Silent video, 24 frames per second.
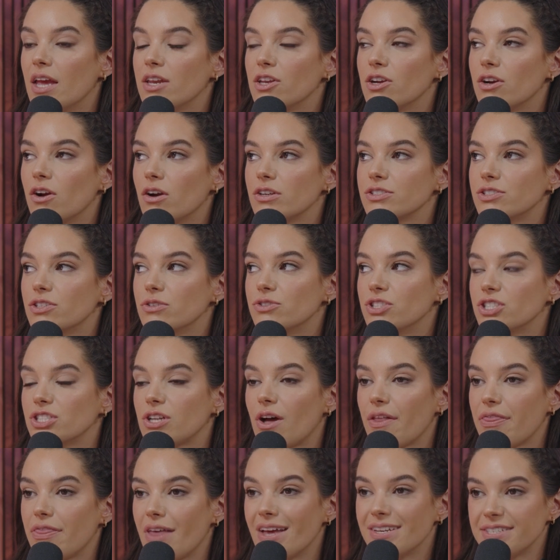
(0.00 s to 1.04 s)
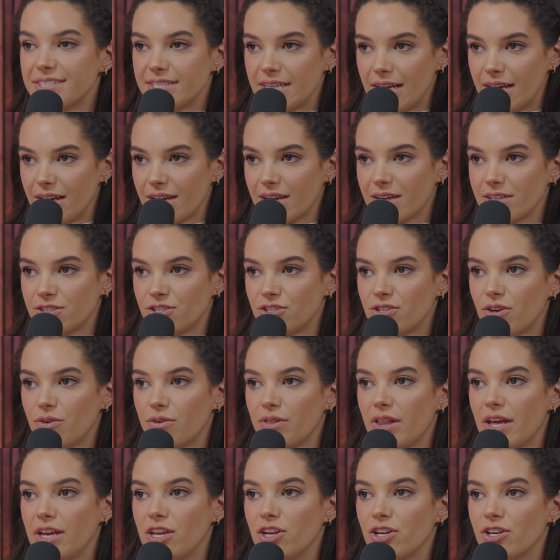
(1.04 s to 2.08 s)
you're also just authentic. So
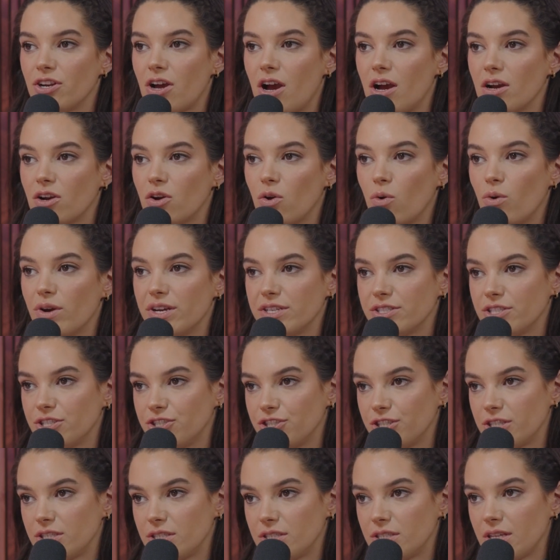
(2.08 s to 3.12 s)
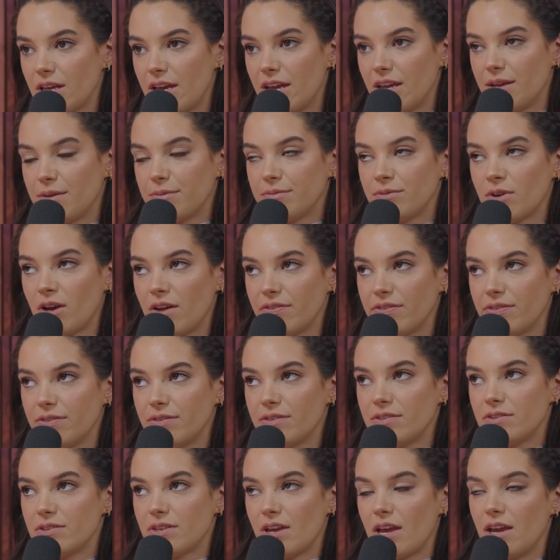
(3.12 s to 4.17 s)
like you're not going to just like, not
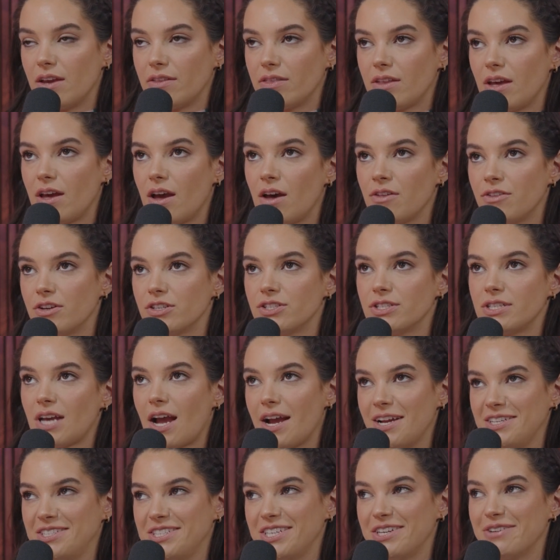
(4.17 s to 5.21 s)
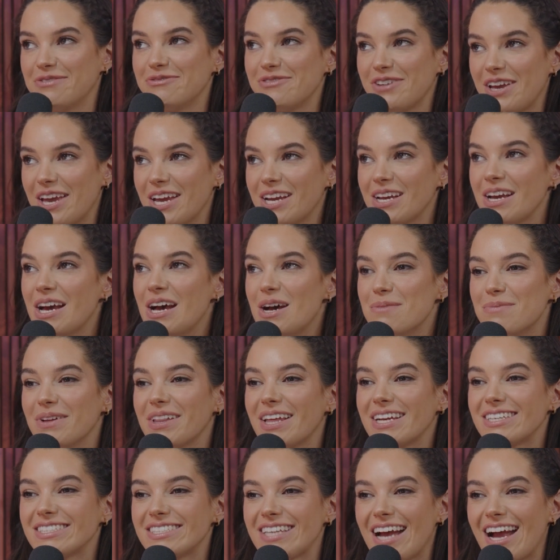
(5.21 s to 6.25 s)
saying that other signs are fake, but
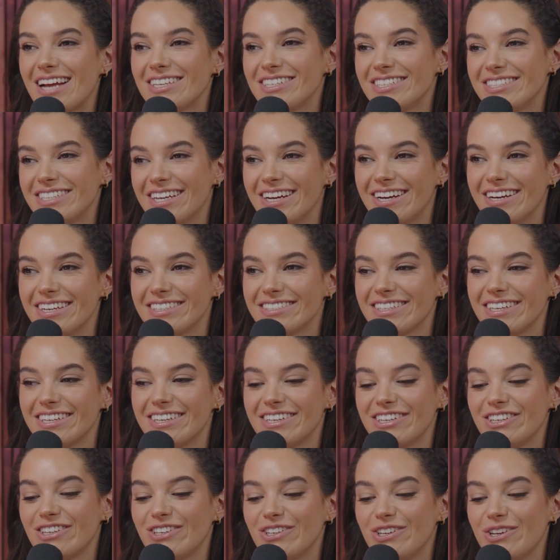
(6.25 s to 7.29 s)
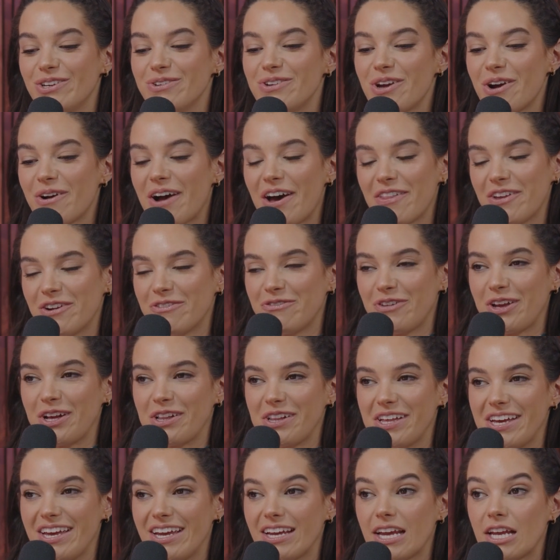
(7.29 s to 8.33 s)
like Sagittarius, like you know how they're
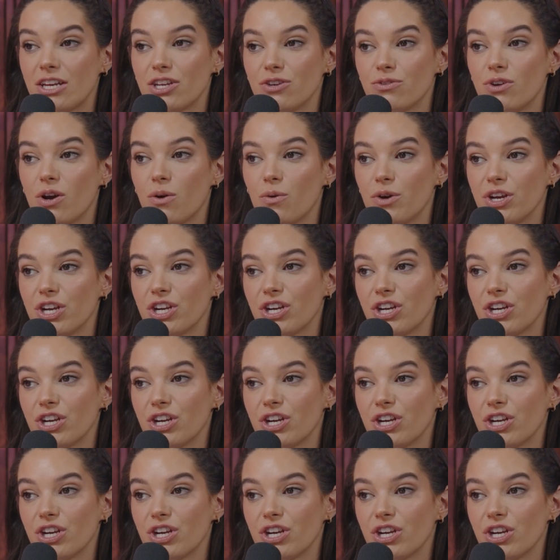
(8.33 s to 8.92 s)
feeling and you know what you're